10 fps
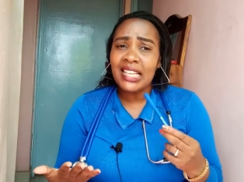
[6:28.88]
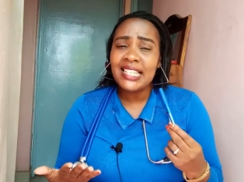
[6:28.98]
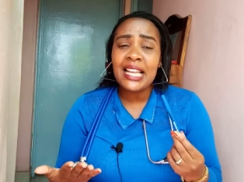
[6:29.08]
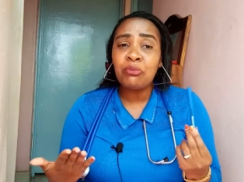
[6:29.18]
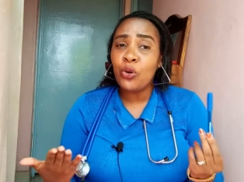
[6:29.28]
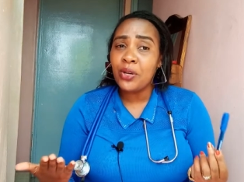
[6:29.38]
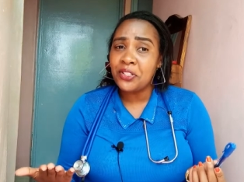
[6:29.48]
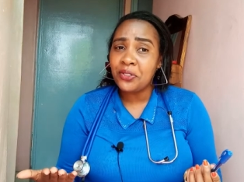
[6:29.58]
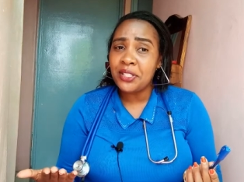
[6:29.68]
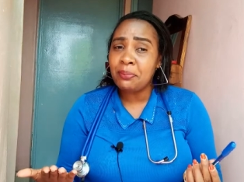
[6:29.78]
some
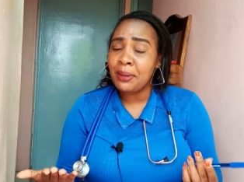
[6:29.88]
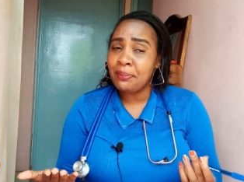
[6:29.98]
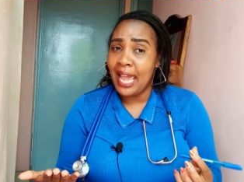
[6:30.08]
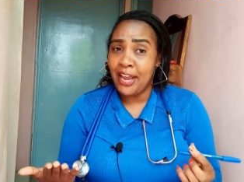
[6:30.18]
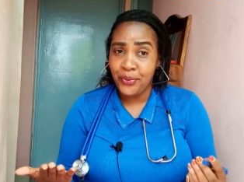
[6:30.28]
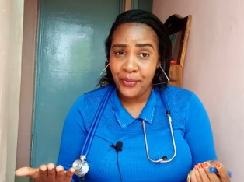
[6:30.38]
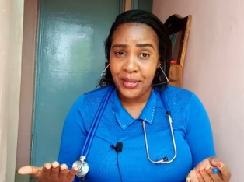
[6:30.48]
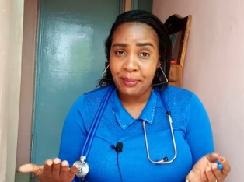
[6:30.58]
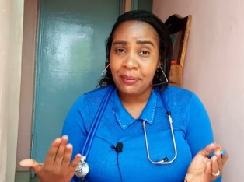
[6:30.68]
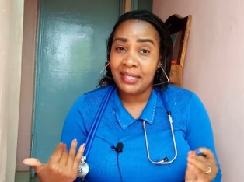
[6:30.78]
questions maybe i know
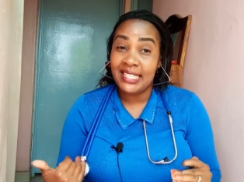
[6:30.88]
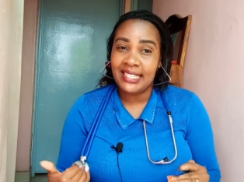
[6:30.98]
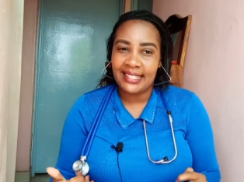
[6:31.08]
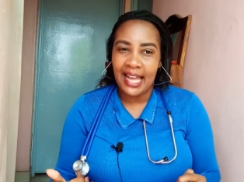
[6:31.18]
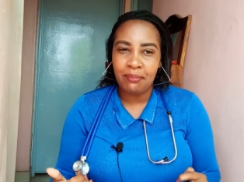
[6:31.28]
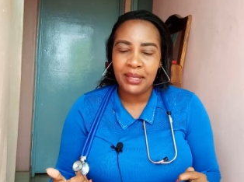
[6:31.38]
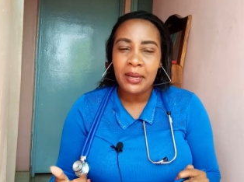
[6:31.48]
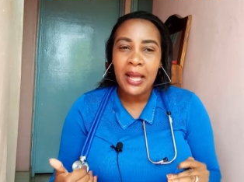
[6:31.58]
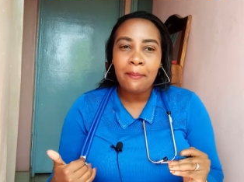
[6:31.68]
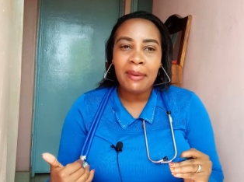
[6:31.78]
they may be
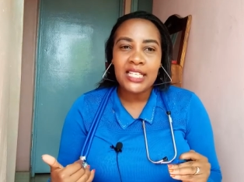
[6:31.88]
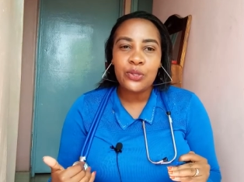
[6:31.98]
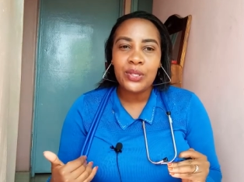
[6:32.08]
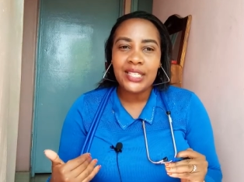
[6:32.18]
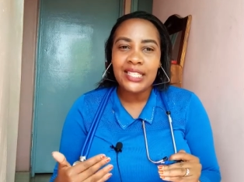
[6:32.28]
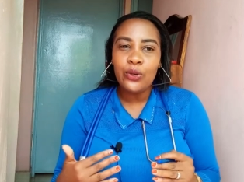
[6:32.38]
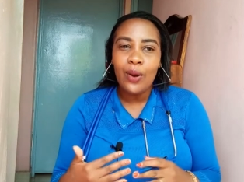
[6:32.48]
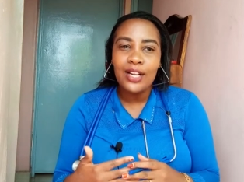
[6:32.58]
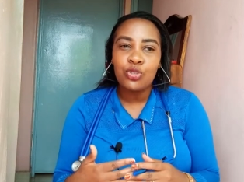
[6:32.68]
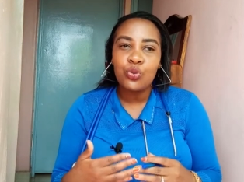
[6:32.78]
disturbing but we really
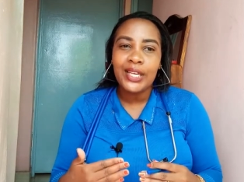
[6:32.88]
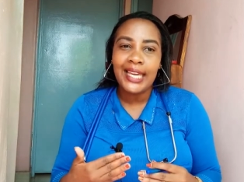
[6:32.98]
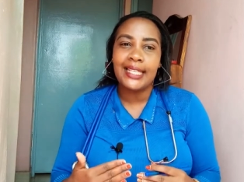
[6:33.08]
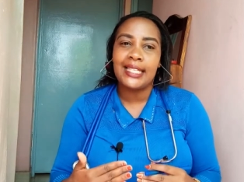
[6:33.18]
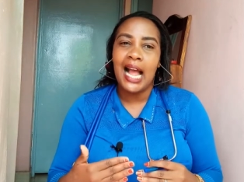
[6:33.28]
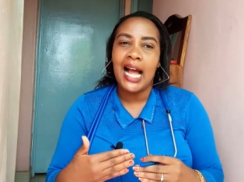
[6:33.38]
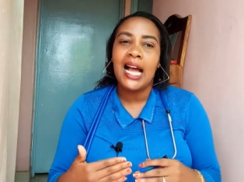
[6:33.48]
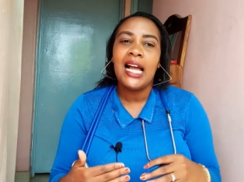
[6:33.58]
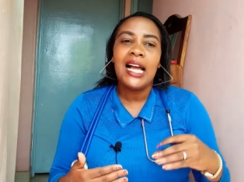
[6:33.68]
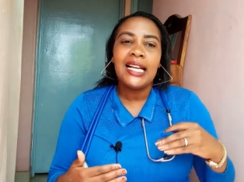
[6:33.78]
want to get a
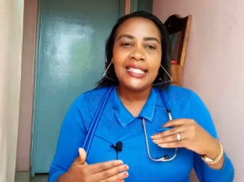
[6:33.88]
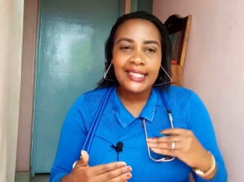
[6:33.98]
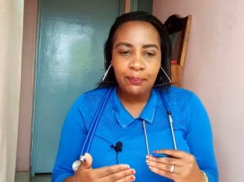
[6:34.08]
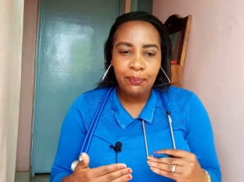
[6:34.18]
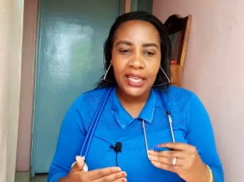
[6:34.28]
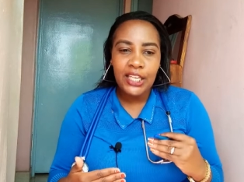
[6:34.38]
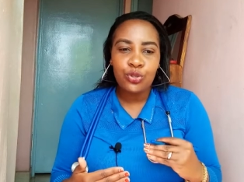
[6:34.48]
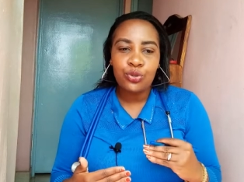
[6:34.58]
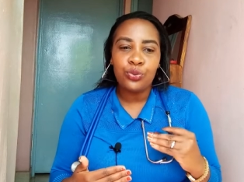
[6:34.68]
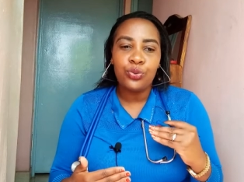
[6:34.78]
uh, deep
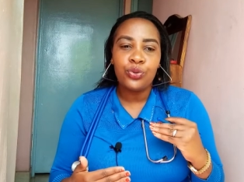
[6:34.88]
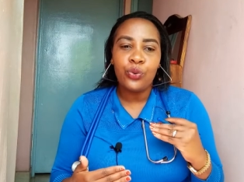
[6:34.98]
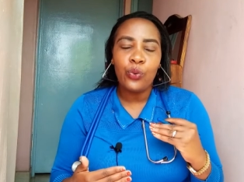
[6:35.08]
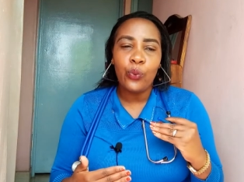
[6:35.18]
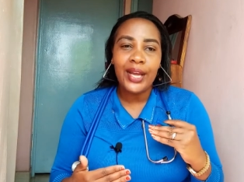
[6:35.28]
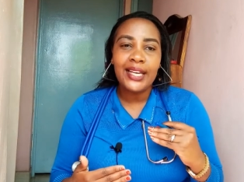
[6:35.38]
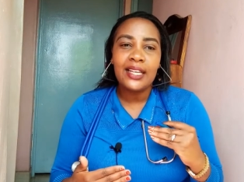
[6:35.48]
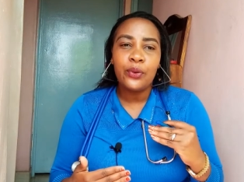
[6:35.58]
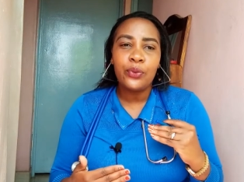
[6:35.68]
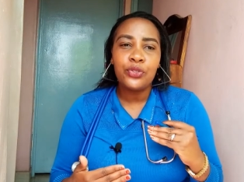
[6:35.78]
into
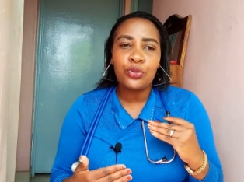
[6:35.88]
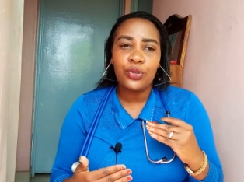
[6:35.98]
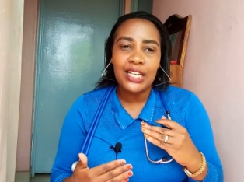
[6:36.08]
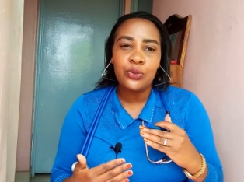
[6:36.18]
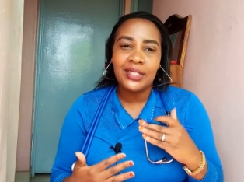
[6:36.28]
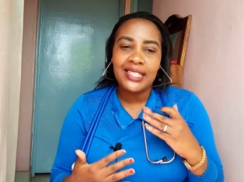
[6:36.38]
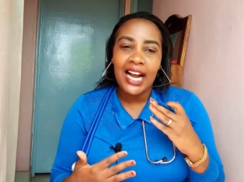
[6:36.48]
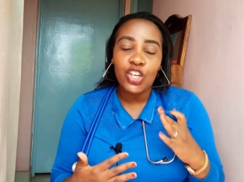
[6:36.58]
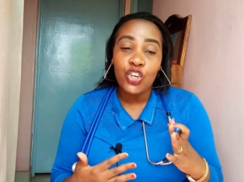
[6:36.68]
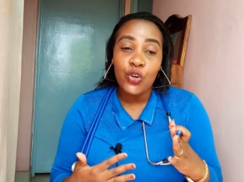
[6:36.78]
when so that we
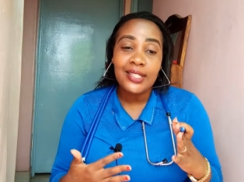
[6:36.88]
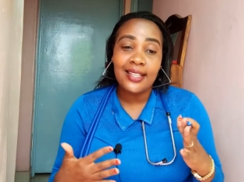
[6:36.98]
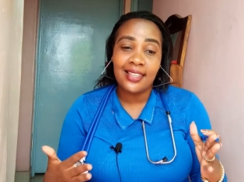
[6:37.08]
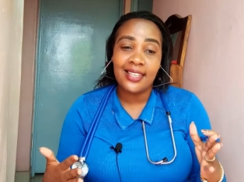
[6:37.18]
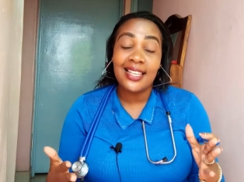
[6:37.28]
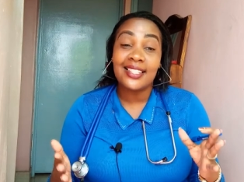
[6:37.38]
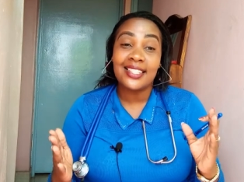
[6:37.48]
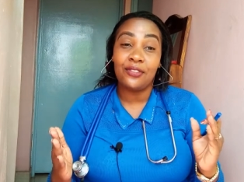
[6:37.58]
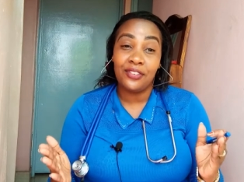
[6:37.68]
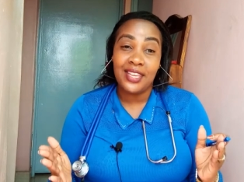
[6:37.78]
diagnose this
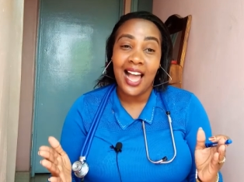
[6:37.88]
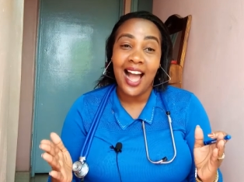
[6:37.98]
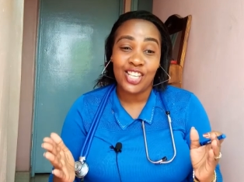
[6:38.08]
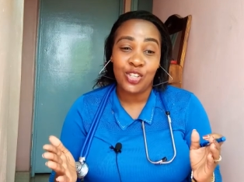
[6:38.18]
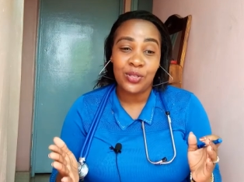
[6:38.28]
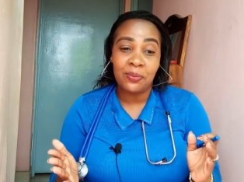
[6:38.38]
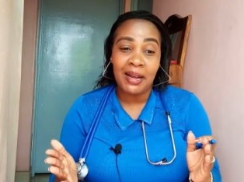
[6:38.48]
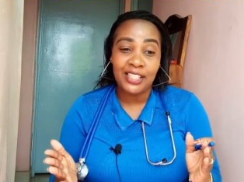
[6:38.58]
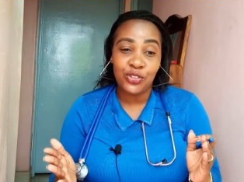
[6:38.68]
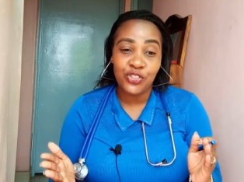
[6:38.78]
severe acute
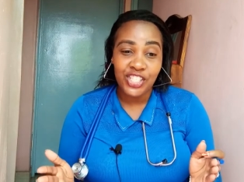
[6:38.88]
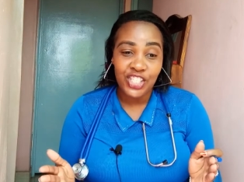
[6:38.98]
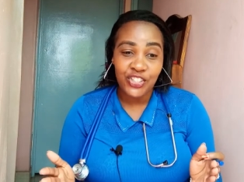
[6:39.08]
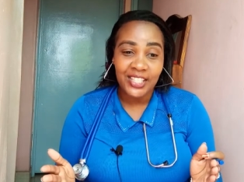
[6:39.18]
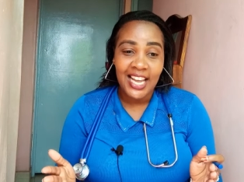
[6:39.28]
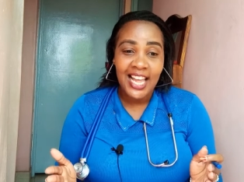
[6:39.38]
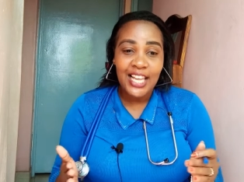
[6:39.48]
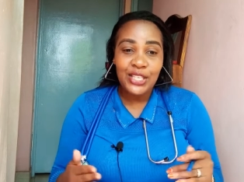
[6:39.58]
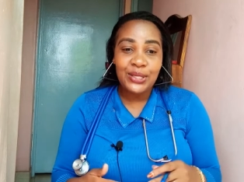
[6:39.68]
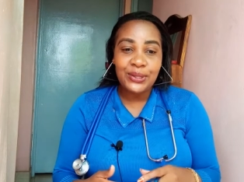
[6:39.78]
malnutrition
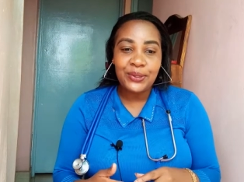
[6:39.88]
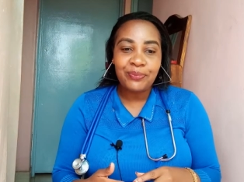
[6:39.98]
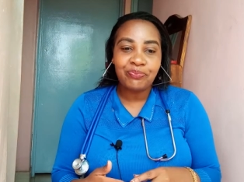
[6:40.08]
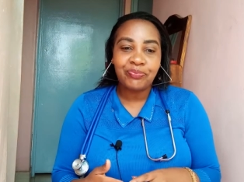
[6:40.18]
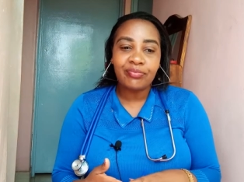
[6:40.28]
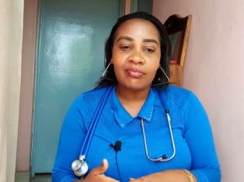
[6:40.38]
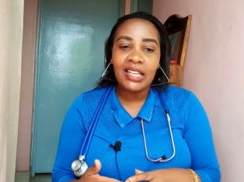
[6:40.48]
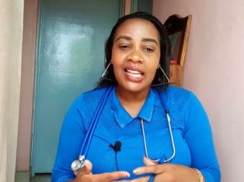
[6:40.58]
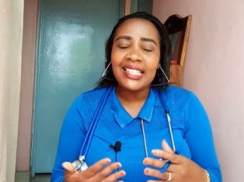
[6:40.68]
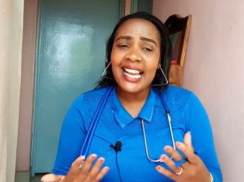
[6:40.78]
so
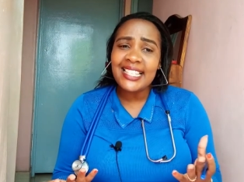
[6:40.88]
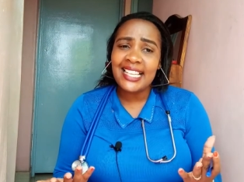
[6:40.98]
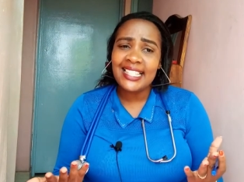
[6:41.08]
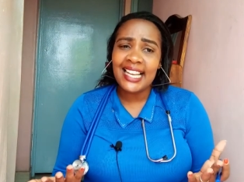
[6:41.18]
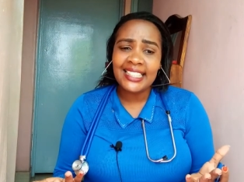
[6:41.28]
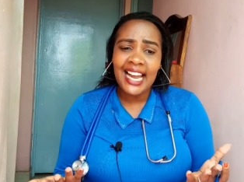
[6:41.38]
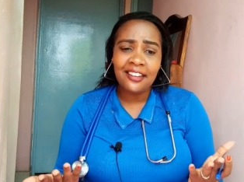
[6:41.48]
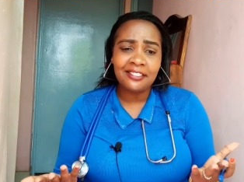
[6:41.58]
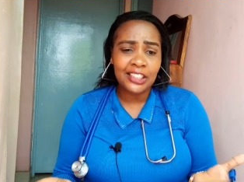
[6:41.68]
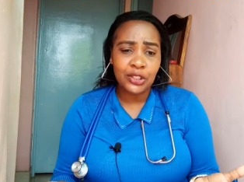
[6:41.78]
does the child
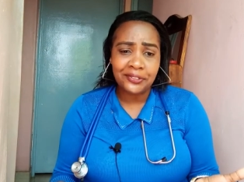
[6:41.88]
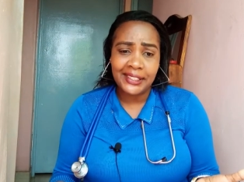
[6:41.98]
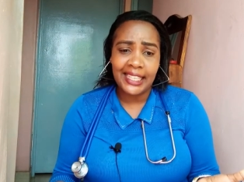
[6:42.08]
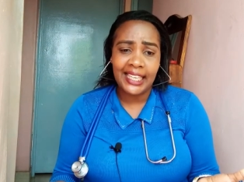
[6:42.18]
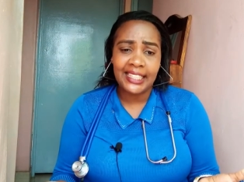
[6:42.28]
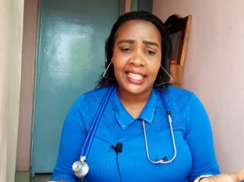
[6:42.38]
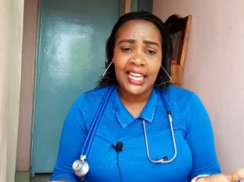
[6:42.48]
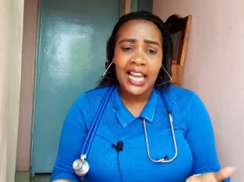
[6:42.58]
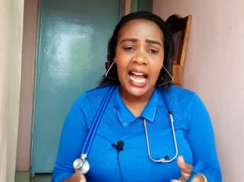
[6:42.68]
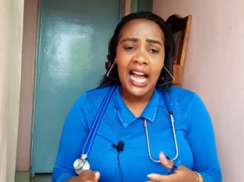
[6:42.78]
have a cough again
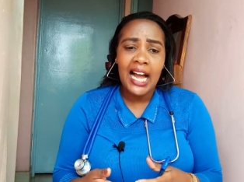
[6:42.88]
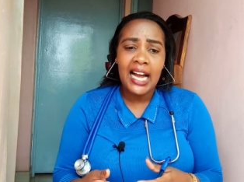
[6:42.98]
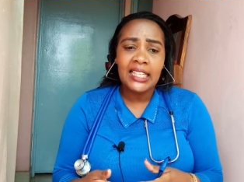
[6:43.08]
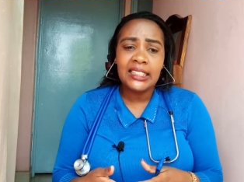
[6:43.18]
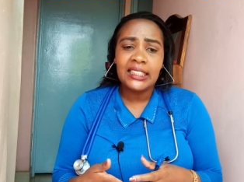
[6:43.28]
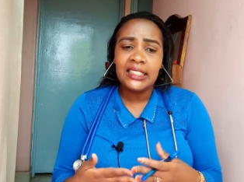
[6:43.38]
uh,